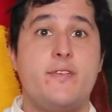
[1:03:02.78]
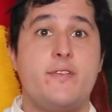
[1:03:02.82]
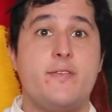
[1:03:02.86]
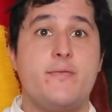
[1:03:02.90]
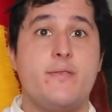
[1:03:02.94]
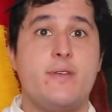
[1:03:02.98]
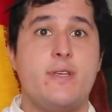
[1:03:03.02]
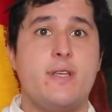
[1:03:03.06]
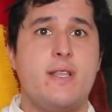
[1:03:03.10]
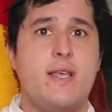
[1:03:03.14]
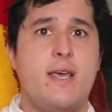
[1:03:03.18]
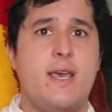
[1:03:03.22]
to
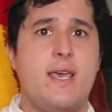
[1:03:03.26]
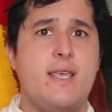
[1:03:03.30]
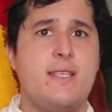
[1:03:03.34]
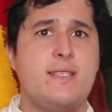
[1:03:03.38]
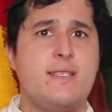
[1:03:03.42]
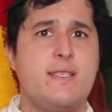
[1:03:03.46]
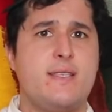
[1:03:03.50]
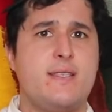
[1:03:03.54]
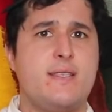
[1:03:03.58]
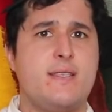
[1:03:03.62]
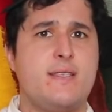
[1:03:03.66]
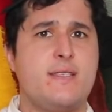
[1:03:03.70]

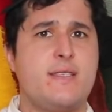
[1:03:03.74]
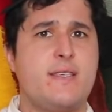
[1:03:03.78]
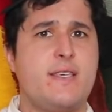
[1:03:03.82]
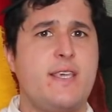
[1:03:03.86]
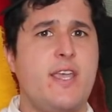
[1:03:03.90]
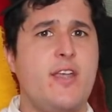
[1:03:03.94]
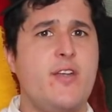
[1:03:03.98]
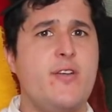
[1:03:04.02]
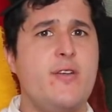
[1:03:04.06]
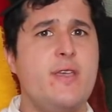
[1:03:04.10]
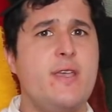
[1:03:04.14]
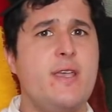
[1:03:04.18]
realize that the
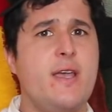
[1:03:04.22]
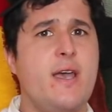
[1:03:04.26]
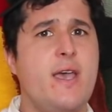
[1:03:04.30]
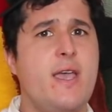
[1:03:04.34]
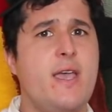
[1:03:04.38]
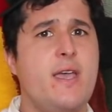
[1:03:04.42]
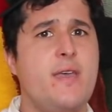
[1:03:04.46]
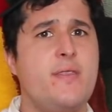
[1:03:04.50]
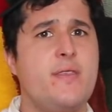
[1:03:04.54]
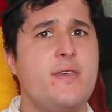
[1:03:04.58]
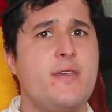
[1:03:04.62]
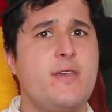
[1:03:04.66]
scary
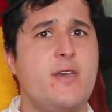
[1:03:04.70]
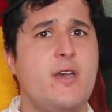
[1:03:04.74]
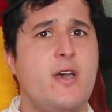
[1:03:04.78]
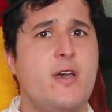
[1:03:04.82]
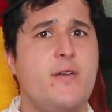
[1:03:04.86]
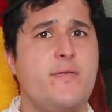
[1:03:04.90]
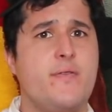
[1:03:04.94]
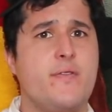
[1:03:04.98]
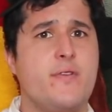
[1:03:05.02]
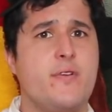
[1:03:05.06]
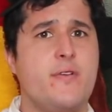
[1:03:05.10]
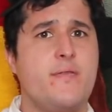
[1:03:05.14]
guy on the
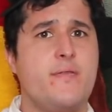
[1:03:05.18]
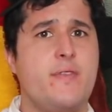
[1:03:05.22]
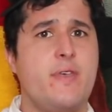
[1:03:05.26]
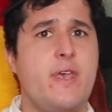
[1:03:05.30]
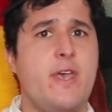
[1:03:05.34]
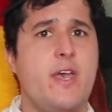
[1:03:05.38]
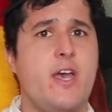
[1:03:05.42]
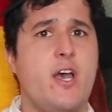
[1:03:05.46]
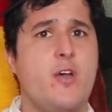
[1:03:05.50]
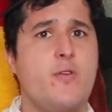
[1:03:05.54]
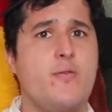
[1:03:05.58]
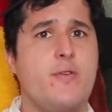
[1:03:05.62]
cover of the
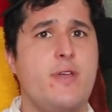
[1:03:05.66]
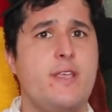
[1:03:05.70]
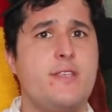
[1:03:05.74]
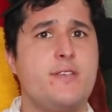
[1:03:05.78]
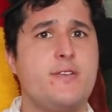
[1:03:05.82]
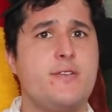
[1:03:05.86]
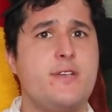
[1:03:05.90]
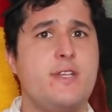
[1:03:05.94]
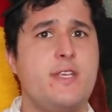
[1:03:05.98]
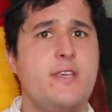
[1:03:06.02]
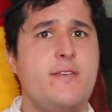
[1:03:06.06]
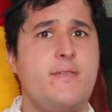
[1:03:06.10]

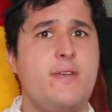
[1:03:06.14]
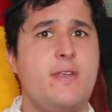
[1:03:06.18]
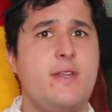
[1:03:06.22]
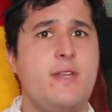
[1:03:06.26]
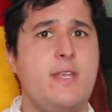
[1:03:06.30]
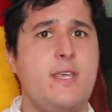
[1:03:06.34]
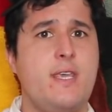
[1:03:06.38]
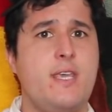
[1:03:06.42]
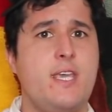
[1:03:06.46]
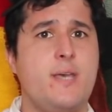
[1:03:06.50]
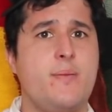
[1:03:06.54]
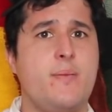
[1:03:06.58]
Hellraiser
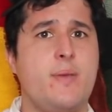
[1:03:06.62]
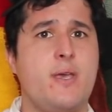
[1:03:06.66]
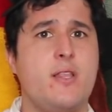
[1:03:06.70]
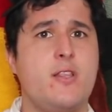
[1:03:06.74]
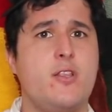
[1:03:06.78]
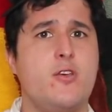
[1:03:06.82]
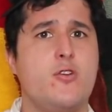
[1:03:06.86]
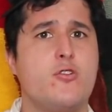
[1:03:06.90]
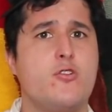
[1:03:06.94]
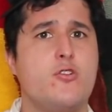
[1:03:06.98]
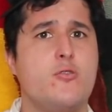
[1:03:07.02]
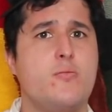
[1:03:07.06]
DVD at my
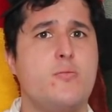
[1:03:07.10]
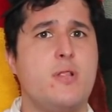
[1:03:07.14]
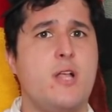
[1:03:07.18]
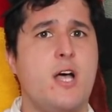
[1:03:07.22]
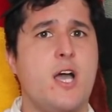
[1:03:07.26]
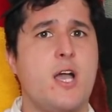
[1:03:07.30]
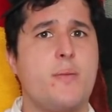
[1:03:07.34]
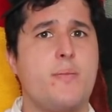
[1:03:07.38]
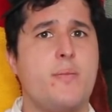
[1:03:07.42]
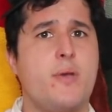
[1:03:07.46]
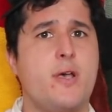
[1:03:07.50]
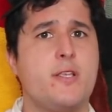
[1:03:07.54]
local
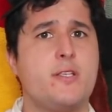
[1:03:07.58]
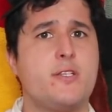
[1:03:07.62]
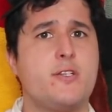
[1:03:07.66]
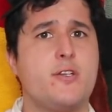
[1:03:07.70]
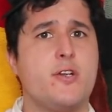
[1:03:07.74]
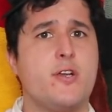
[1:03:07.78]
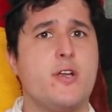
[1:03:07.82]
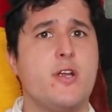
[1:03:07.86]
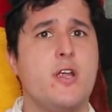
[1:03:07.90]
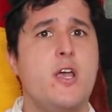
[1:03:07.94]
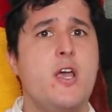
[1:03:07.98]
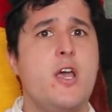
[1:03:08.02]

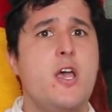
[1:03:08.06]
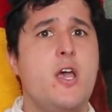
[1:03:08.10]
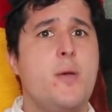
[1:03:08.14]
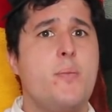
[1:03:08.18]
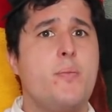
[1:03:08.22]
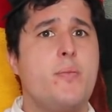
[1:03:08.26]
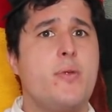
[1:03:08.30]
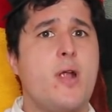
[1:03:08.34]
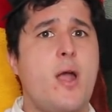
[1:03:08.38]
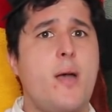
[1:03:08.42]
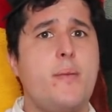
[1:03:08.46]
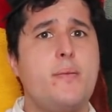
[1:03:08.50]
Blockbuster
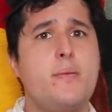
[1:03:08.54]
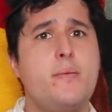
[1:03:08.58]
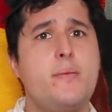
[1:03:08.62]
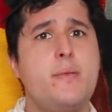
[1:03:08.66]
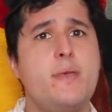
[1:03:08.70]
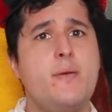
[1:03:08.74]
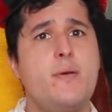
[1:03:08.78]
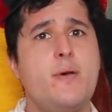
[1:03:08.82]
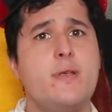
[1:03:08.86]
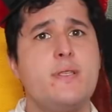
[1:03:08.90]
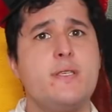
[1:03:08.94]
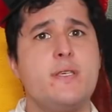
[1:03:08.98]

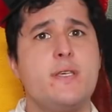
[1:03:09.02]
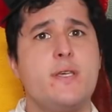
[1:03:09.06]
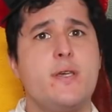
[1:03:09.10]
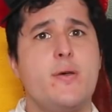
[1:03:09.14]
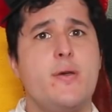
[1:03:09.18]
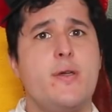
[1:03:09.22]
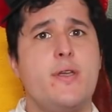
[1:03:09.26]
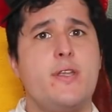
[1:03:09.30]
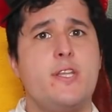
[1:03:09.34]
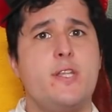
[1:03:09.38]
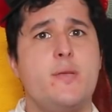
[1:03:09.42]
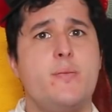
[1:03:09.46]
probably wasn't
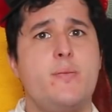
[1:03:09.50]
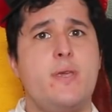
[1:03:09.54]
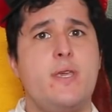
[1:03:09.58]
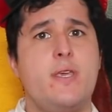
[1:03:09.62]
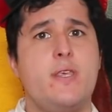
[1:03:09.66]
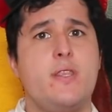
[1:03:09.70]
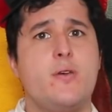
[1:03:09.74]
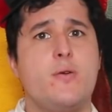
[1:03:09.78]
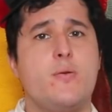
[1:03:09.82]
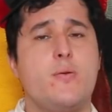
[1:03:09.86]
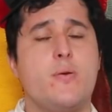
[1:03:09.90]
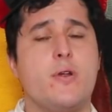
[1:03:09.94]
going to be
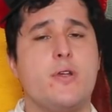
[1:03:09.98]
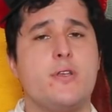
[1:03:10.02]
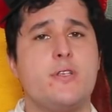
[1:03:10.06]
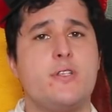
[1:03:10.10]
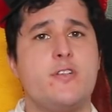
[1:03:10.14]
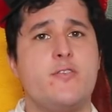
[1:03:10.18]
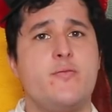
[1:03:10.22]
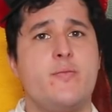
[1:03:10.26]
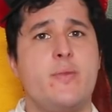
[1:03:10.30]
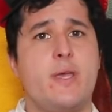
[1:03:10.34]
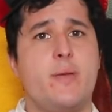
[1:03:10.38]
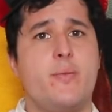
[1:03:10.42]
the
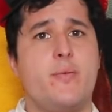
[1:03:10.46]
worst of my